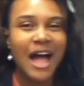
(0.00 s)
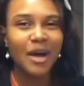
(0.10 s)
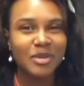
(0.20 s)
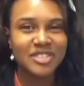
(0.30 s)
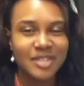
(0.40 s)

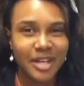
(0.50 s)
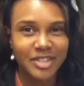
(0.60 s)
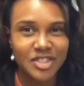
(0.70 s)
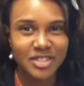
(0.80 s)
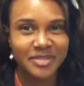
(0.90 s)
I was
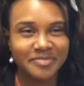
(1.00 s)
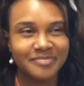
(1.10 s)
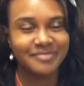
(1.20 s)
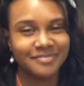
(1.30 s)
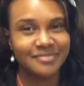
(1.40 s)
touched.
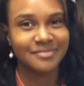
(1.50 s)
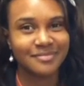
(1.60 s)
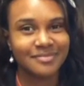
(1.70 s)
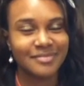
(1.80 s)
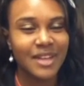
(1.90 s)
Not
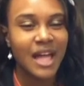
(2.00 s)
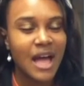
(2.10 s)
violated, just